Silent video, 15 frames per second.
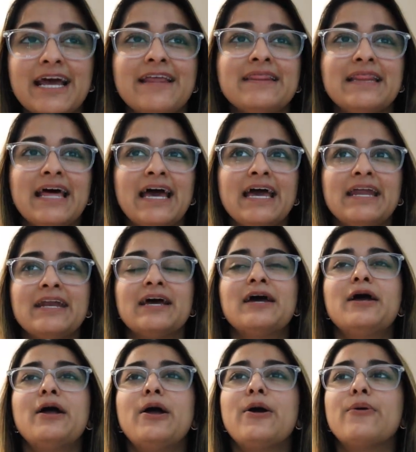And then
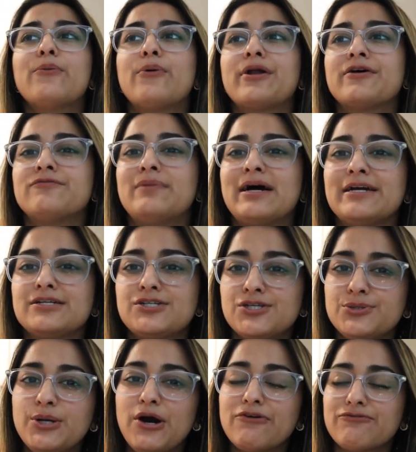one of my
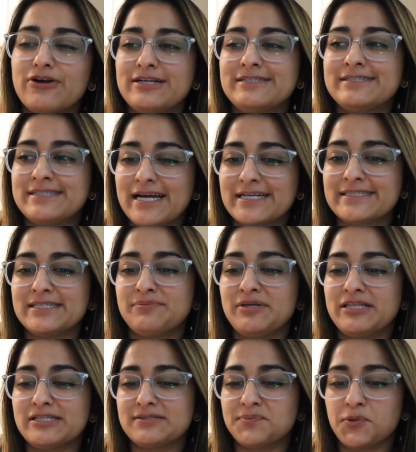two L friends texted me
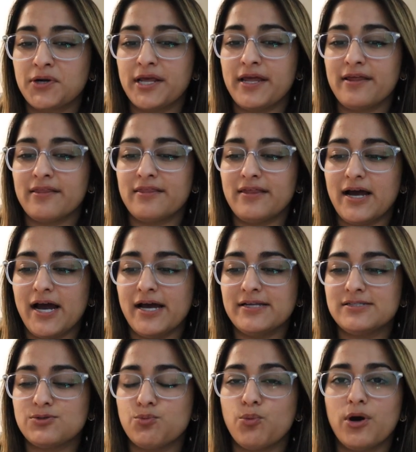this morning
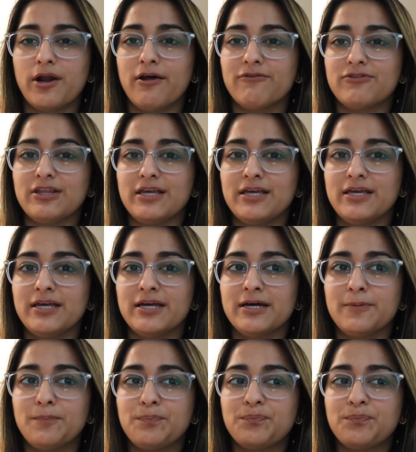that one of the